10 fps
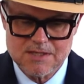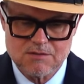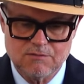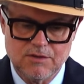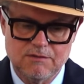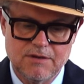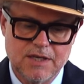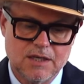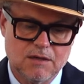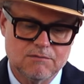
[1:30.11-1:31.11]
doesn't feel
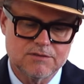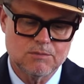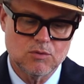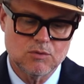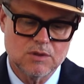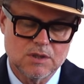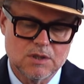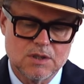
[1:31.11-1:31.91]
very comfortable.